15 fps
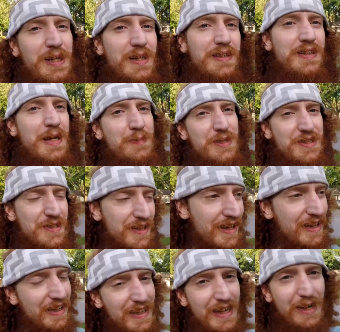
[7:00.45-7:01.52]
at
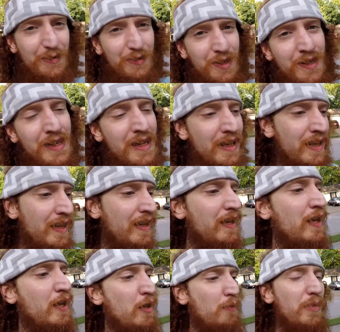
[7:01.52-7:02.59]
demonstrating that one,
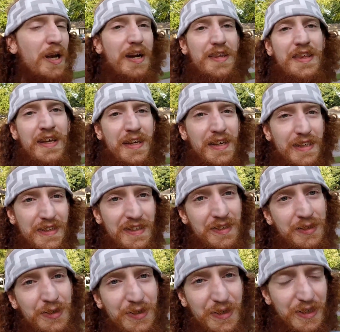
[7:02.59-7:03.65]
but I think I did
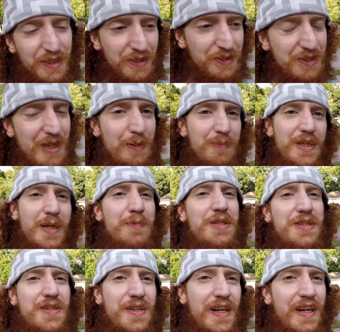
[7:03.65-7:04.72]
do a good job
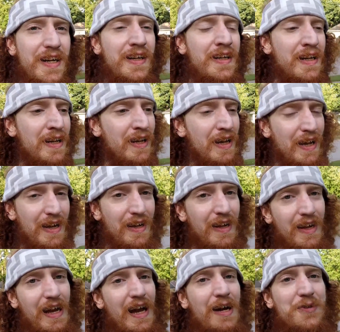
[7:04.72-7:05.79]
demonstrating
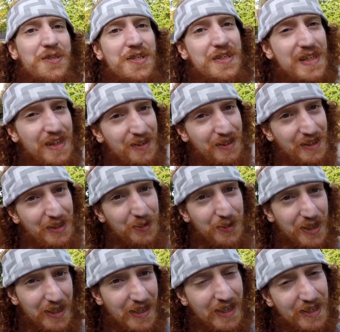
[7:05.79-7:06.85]
how silly you
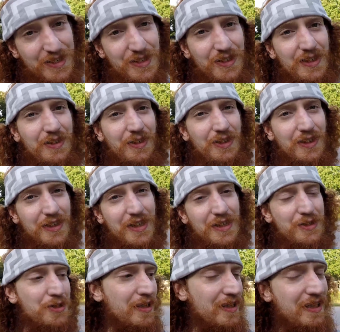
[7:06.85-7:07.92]
can actually look
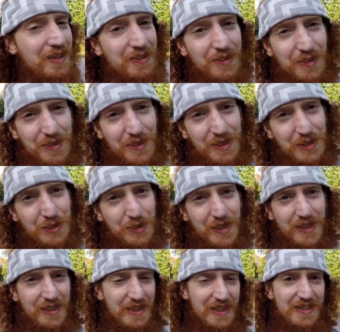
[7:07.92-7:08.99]
trying to learn a
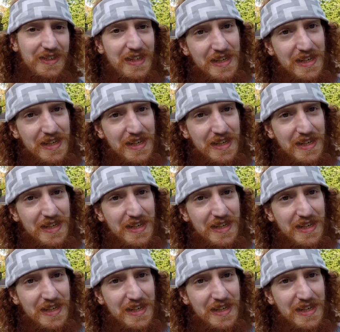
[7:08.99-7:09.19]
trick that's